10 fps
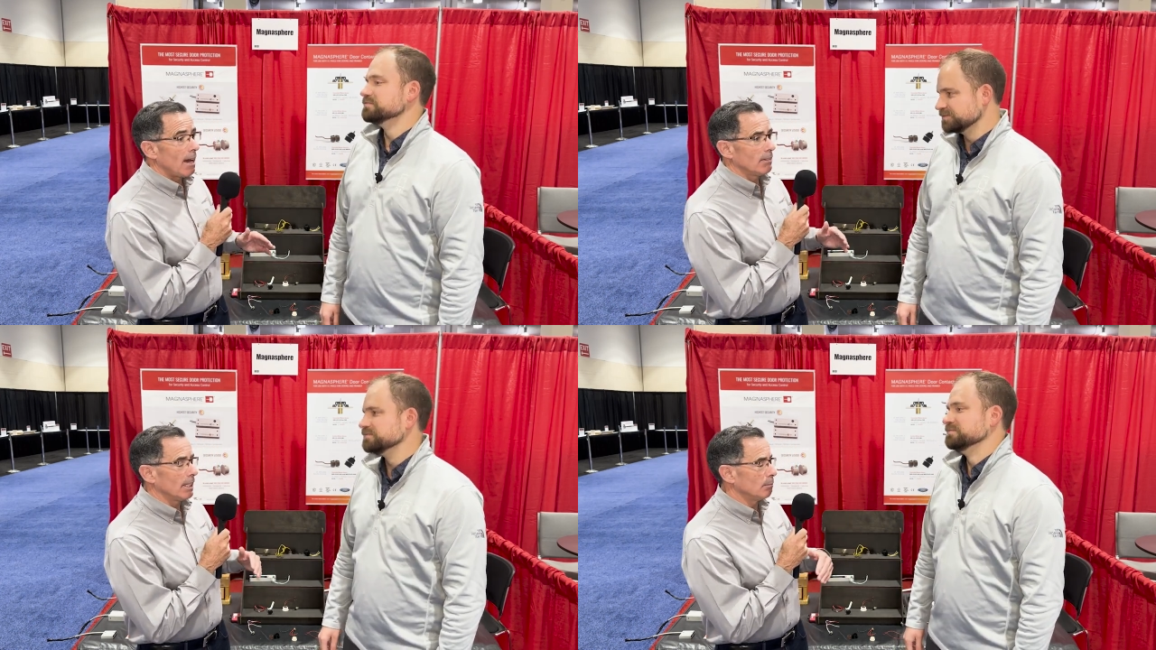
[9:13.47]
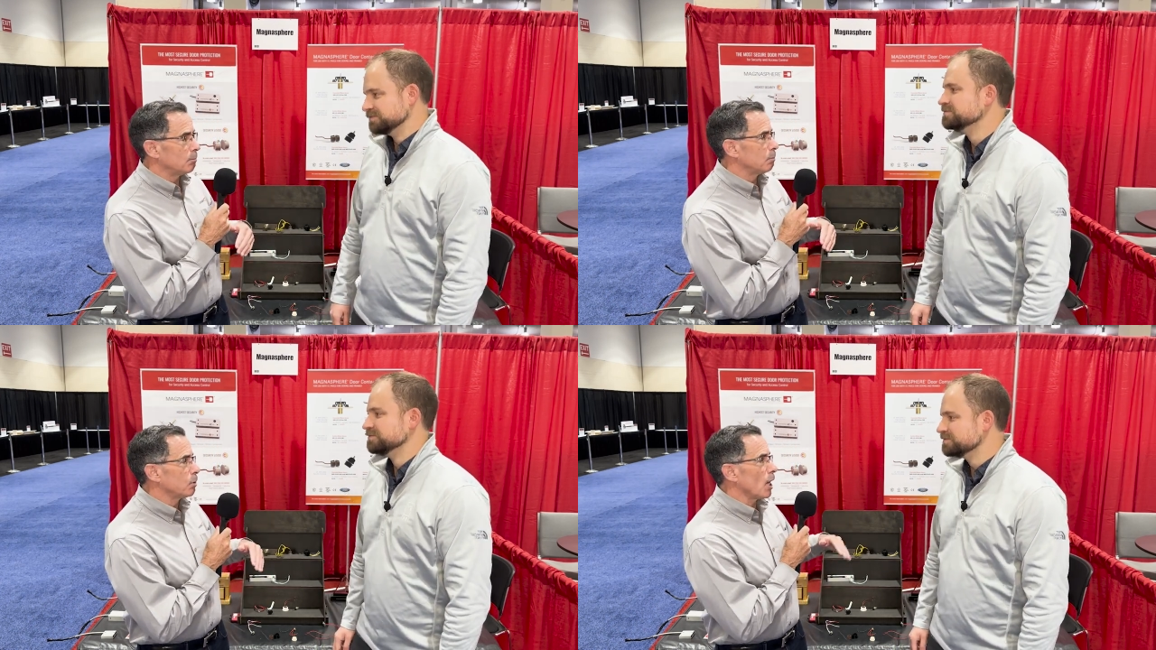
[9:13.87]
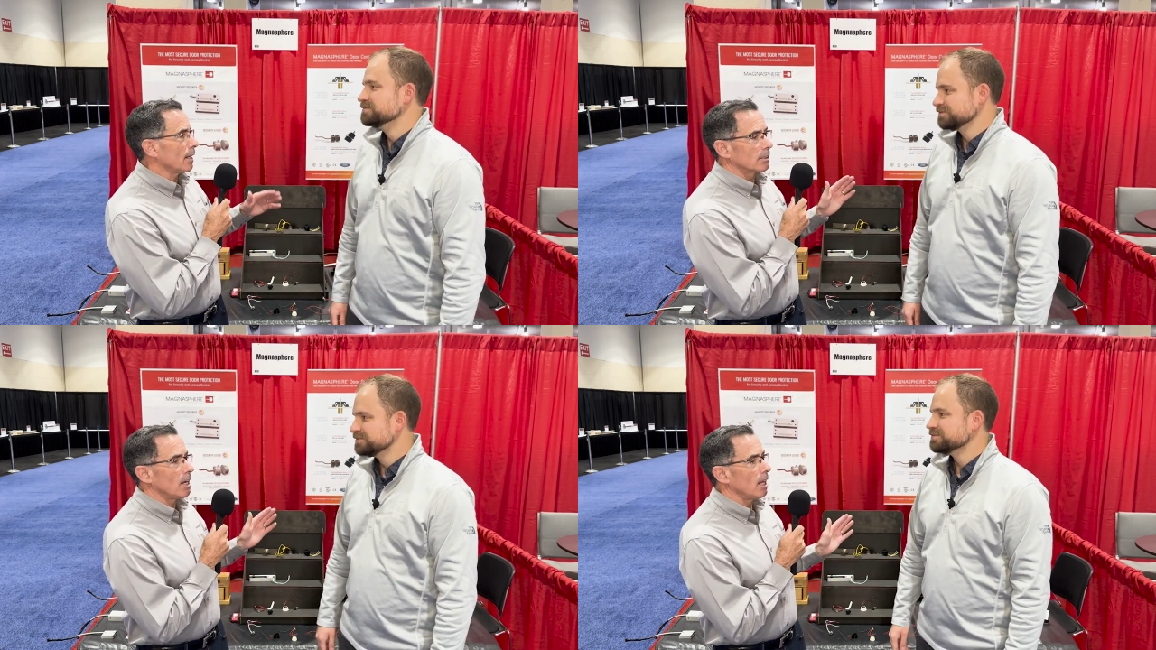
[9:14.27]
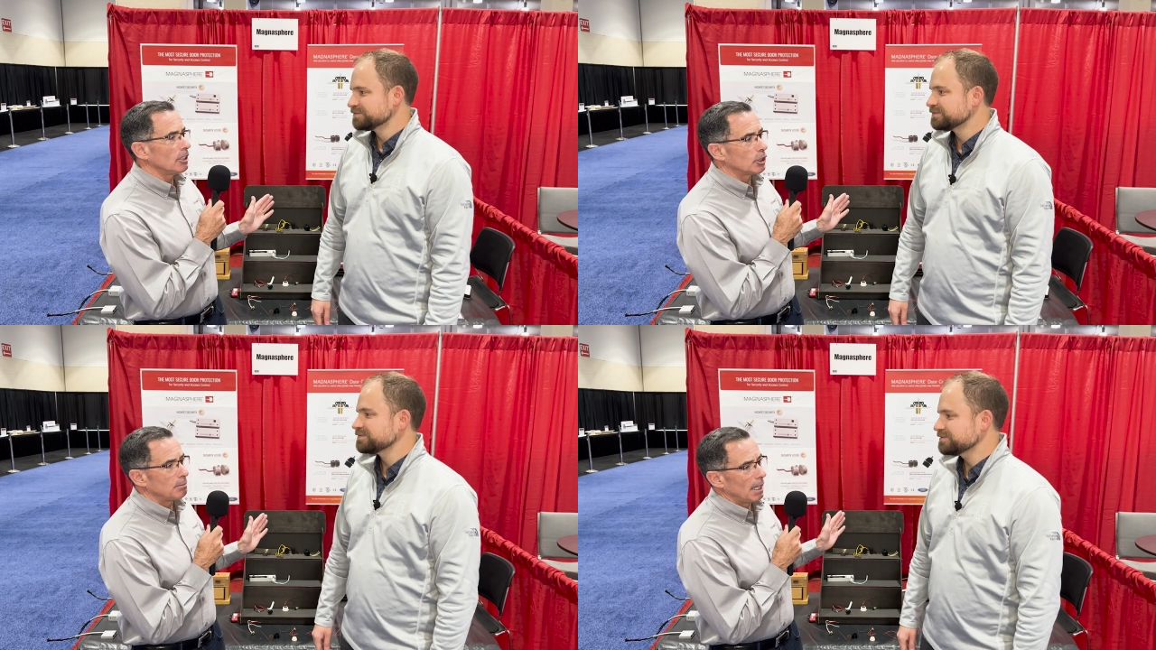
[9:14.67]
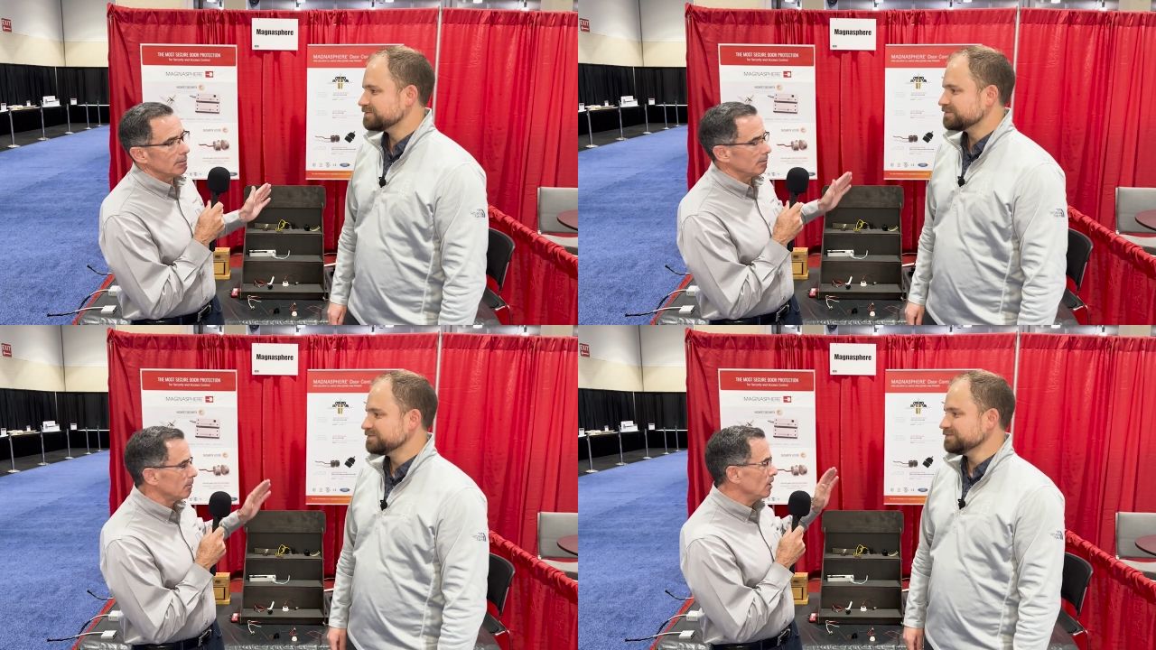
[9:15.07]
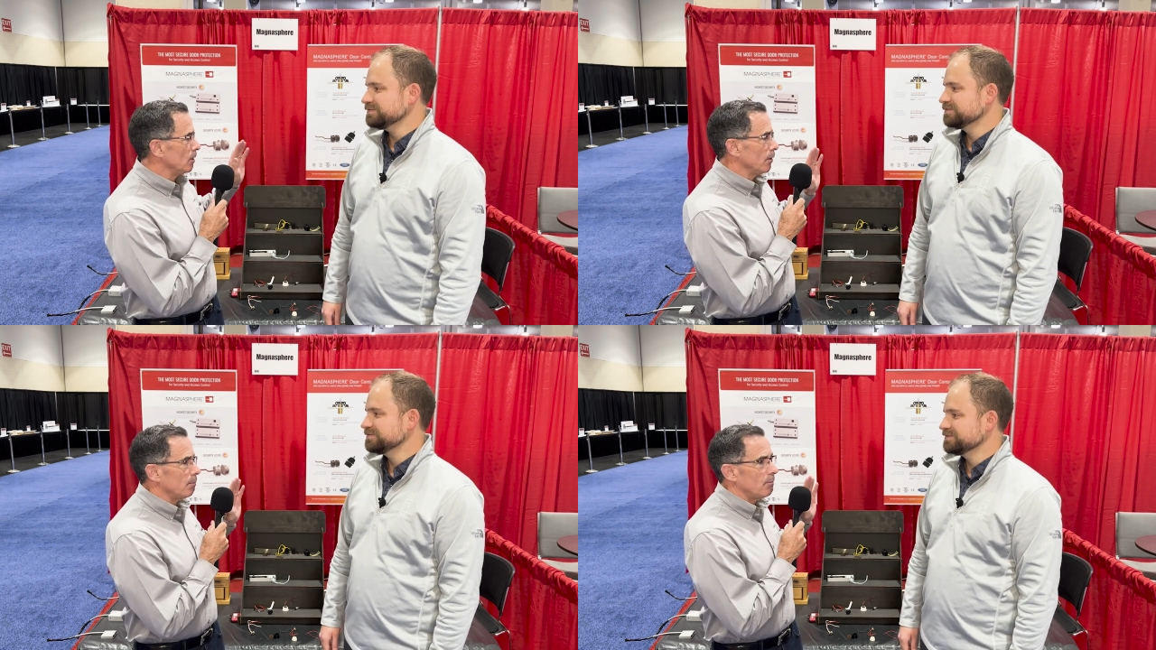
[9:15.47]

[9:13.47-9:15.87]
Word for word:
Speaker 1: having product knowledge about you know, the,